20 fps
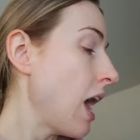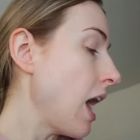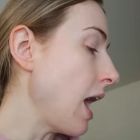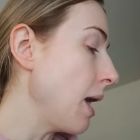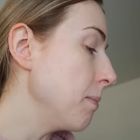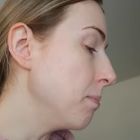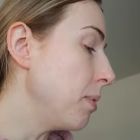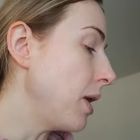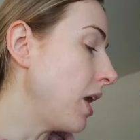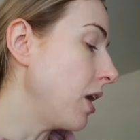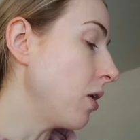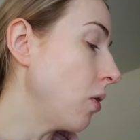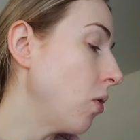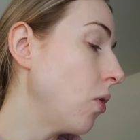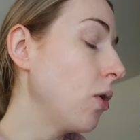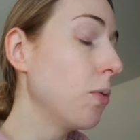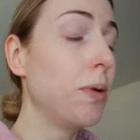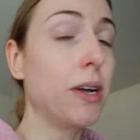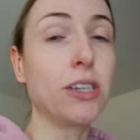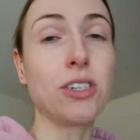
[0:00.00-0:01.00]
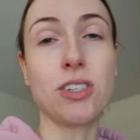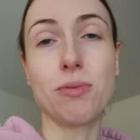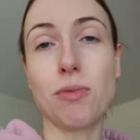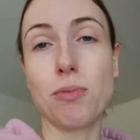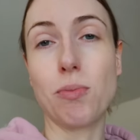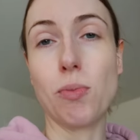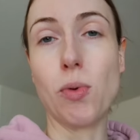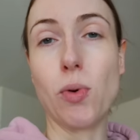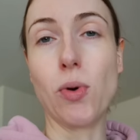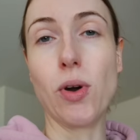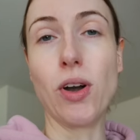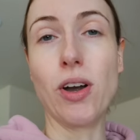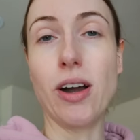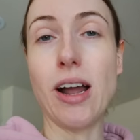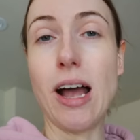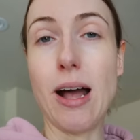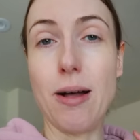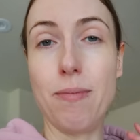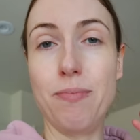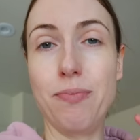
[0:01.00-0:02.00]
I bought a whole bunch more
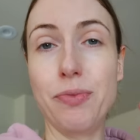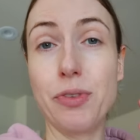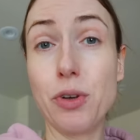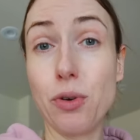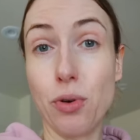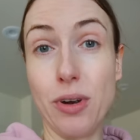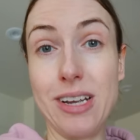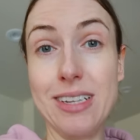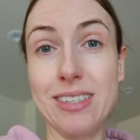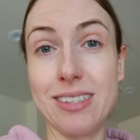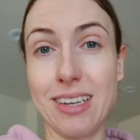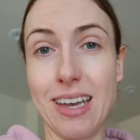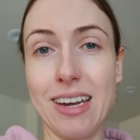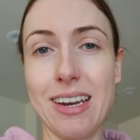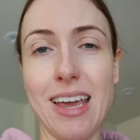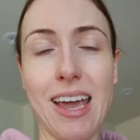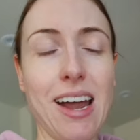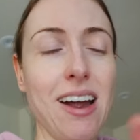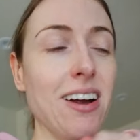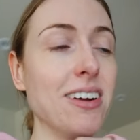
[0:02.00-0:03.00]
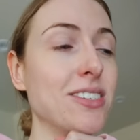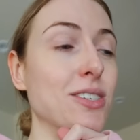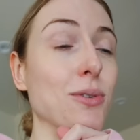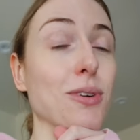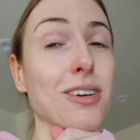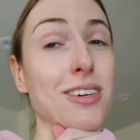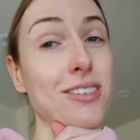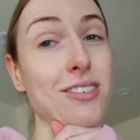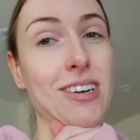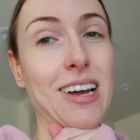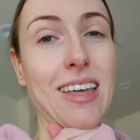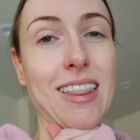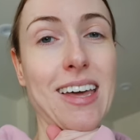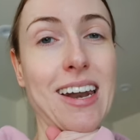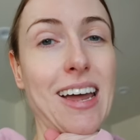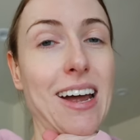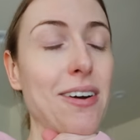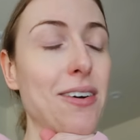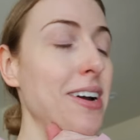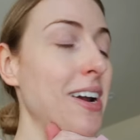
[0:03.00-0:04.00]
Korean skincare, so we're gonna try
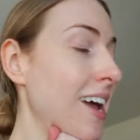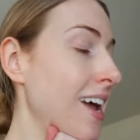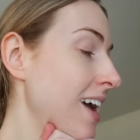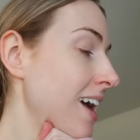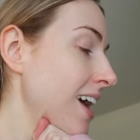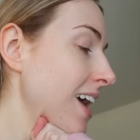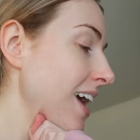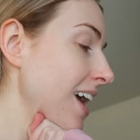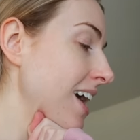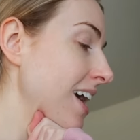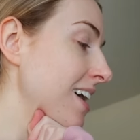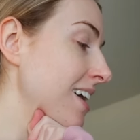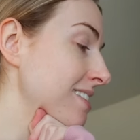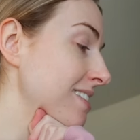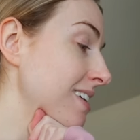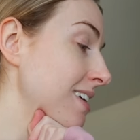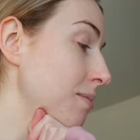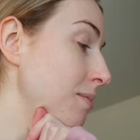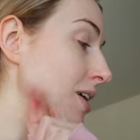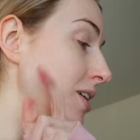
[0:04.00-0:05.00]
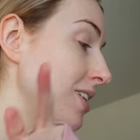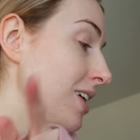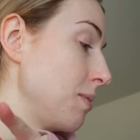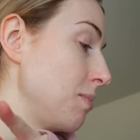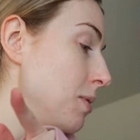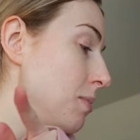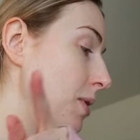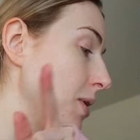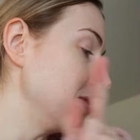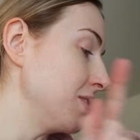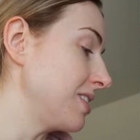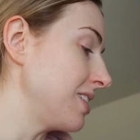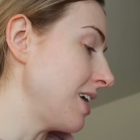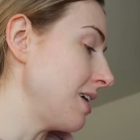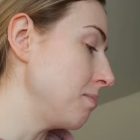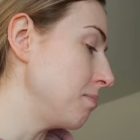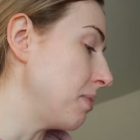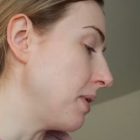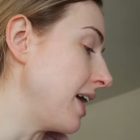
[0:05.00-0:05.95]
that out, and I'll keep you posted.